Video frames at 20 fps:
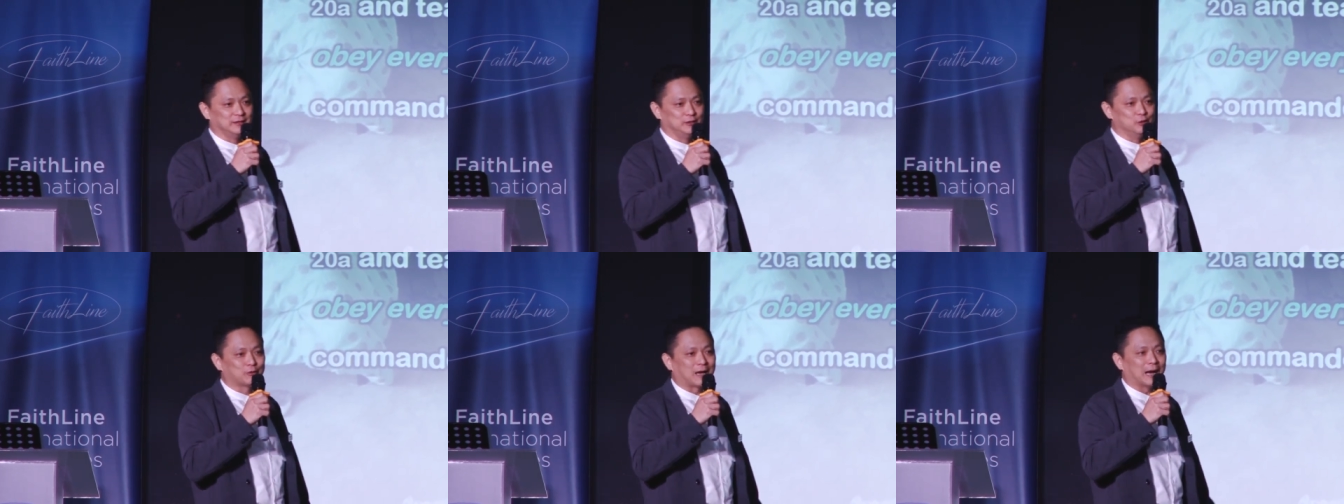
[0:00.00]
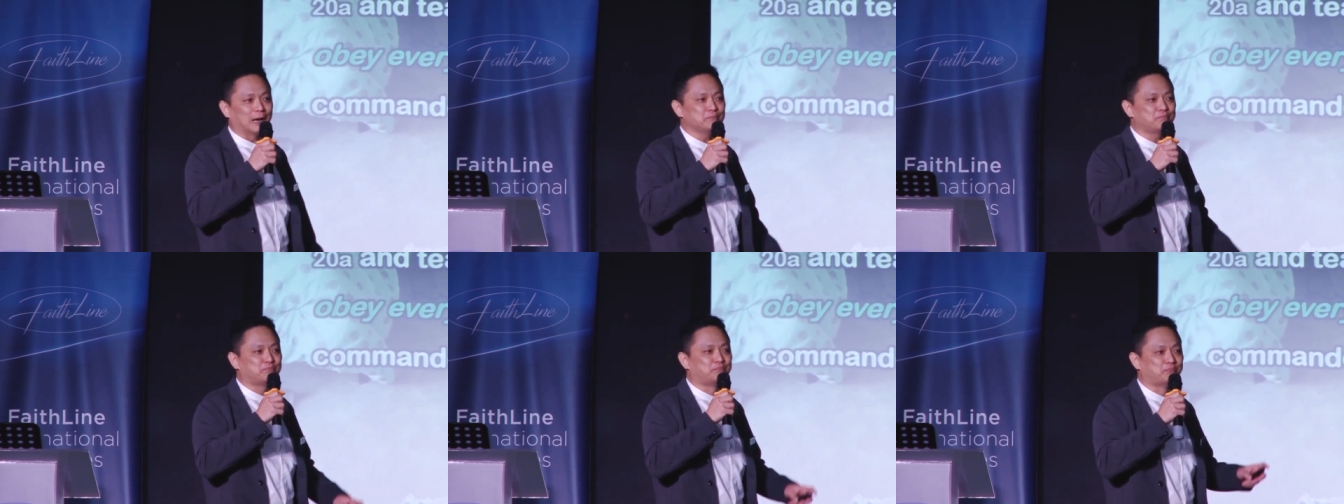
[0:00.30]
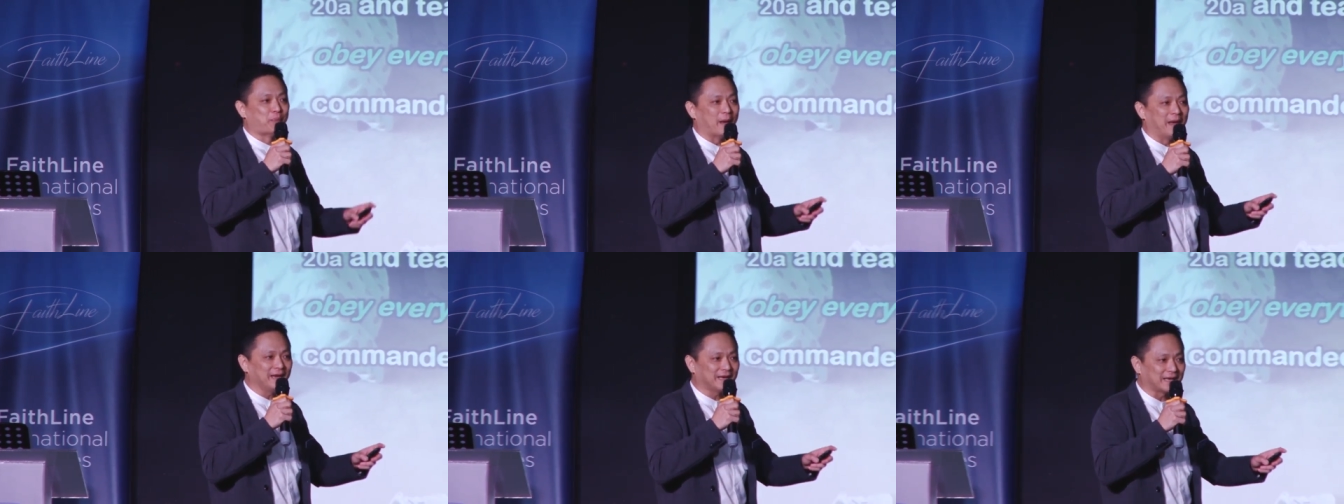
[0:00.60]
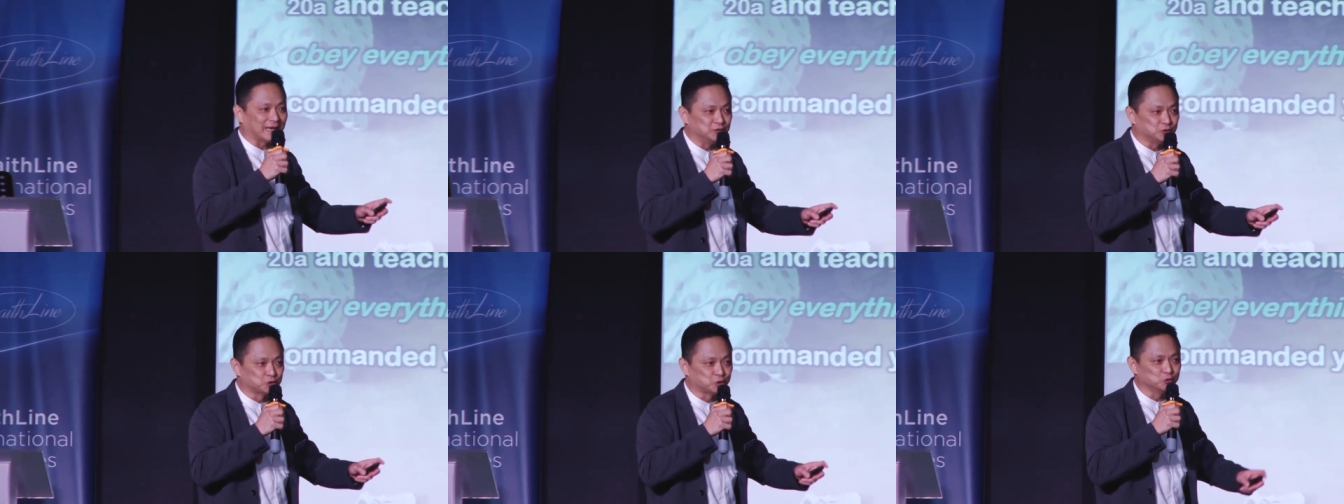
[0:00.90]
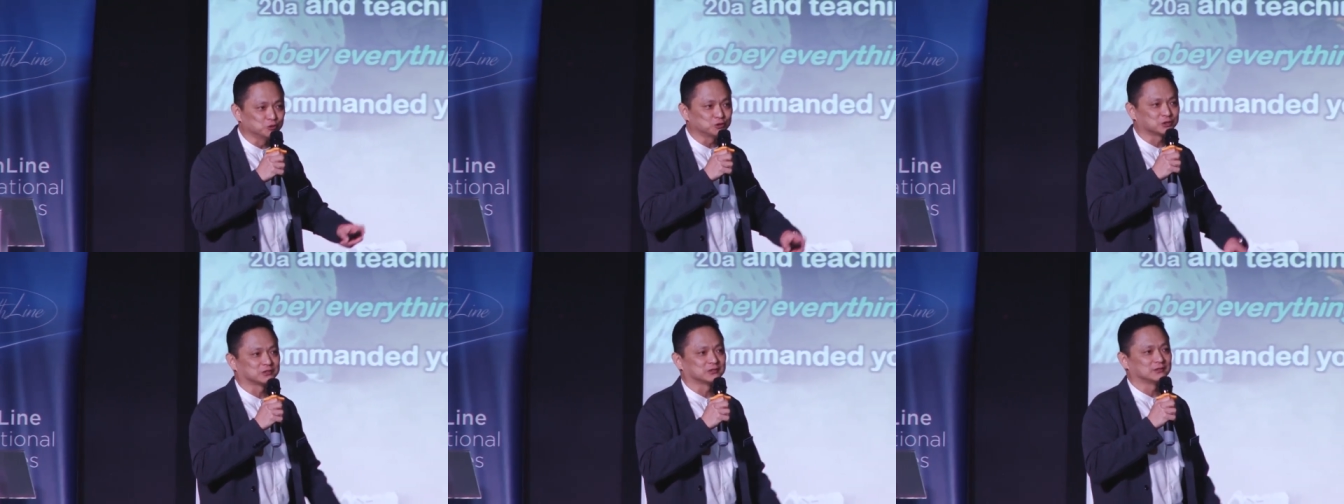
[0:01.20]
You can't pick and
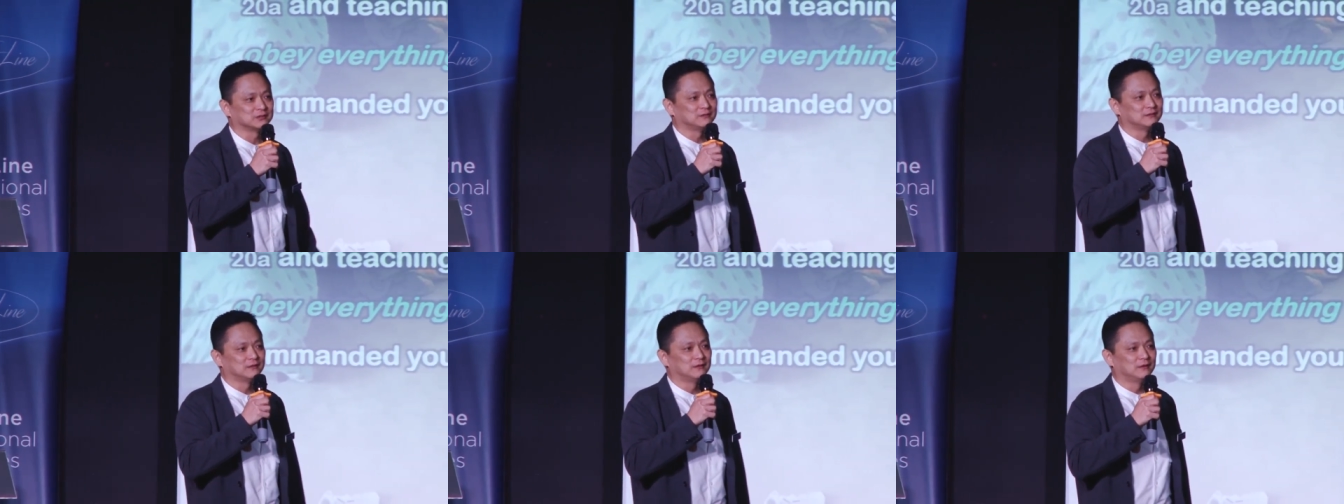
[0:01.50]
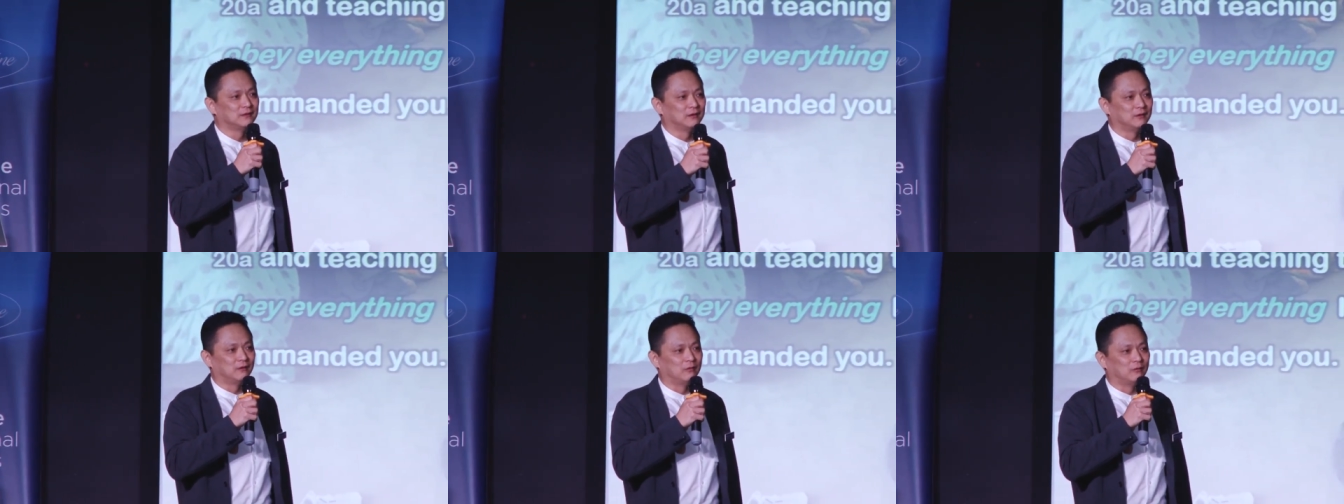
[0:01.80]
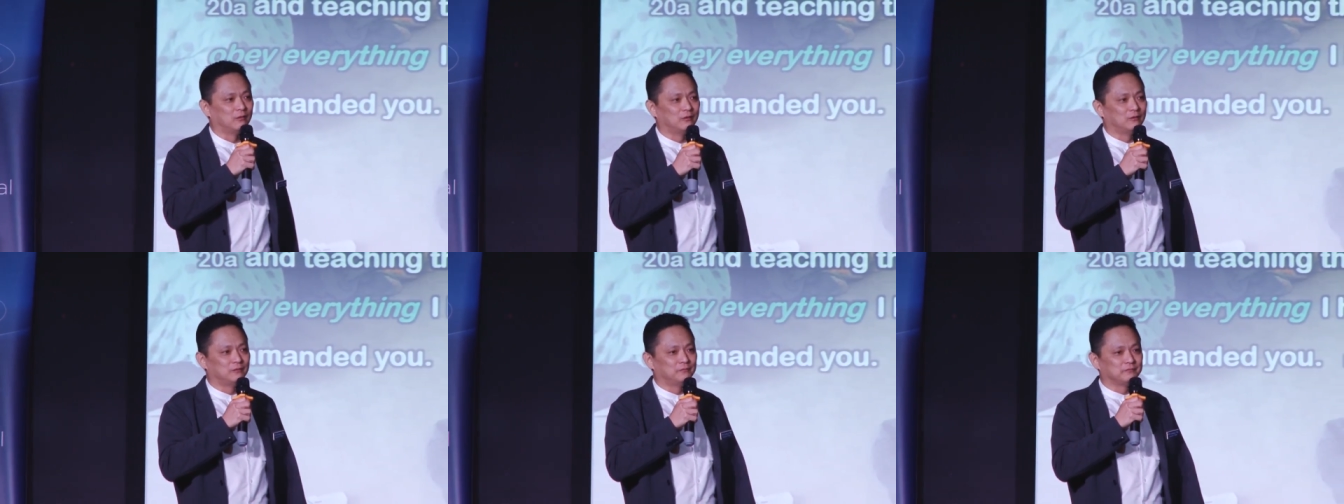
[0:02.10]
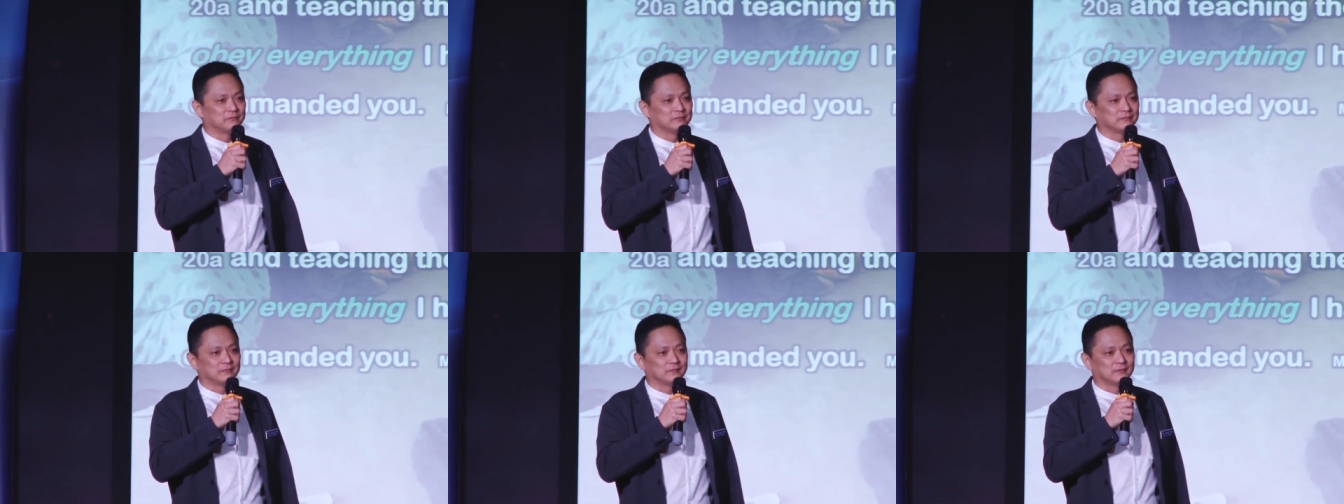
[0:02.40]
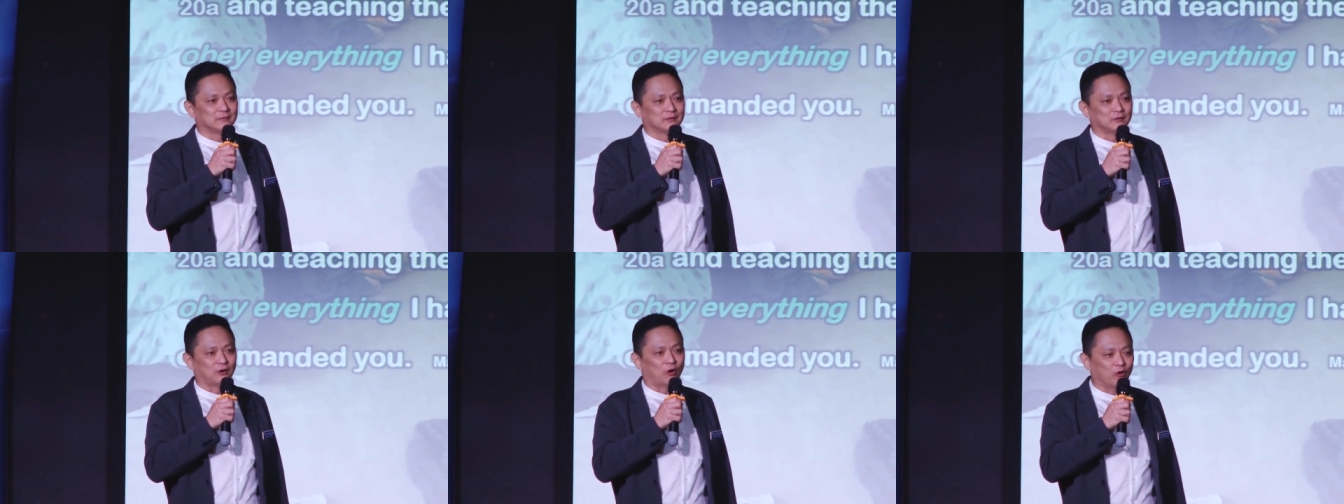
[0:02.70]
choose
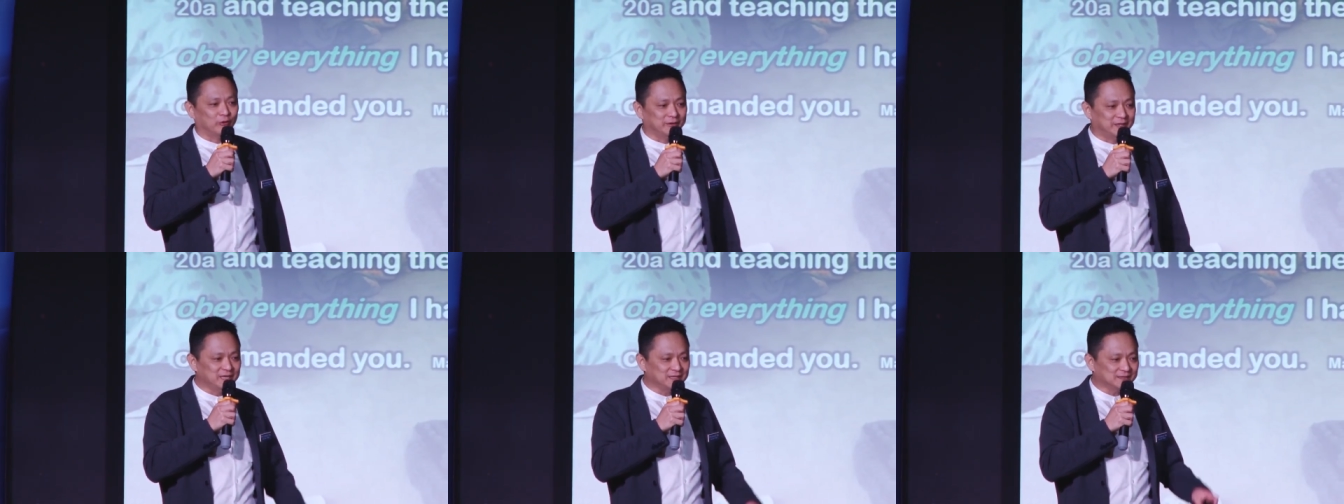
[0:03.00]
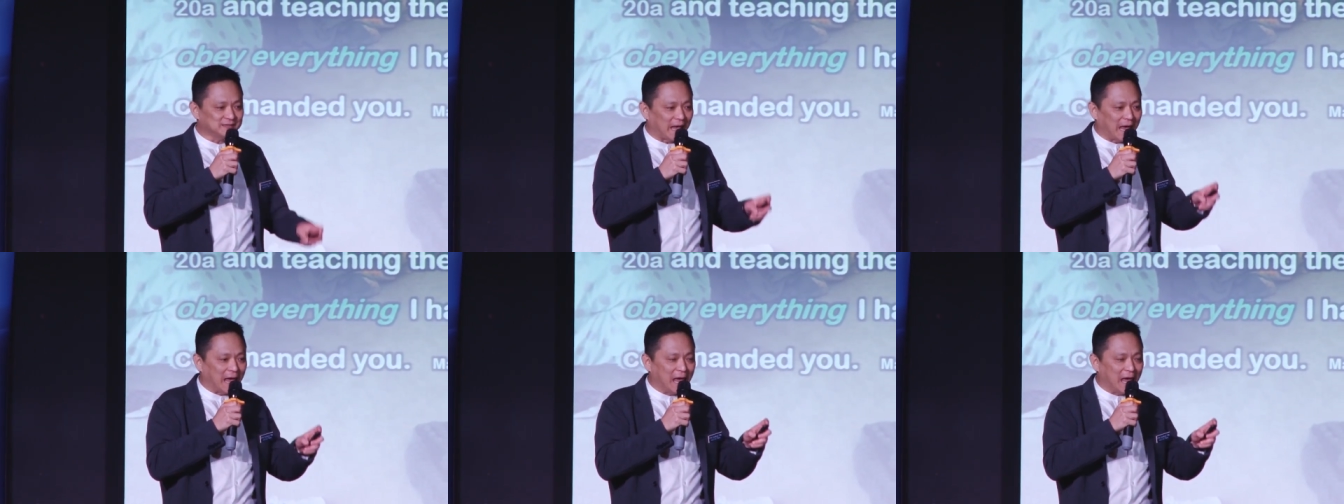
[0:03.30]
oh, this